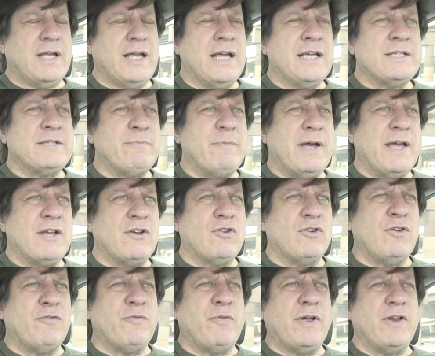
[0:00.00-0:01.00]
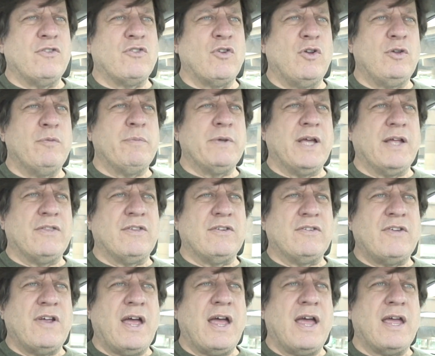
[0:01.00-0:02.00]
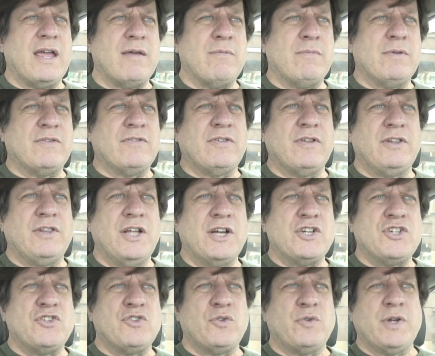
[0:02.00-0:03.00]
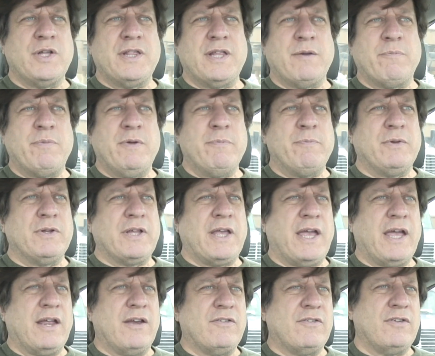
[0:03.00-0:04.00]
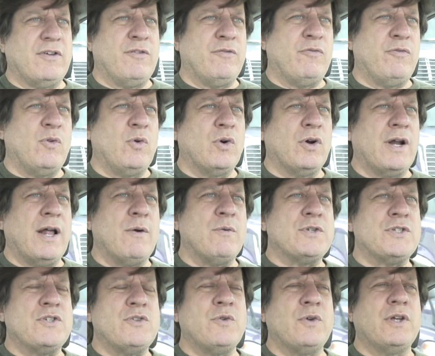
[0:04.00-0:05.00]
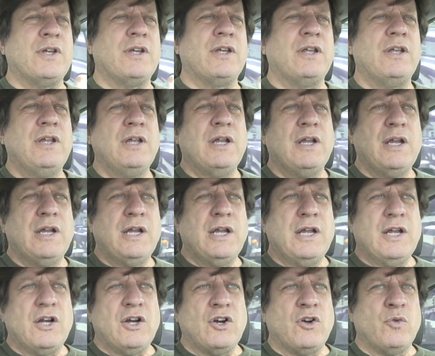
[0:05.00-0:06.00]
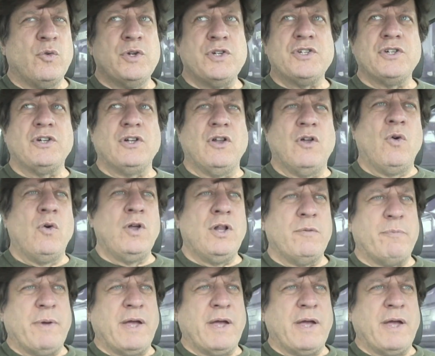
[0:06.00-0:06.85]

as my girlfriend told me at the time, it's a luxury that people can't afford. I was doing original oil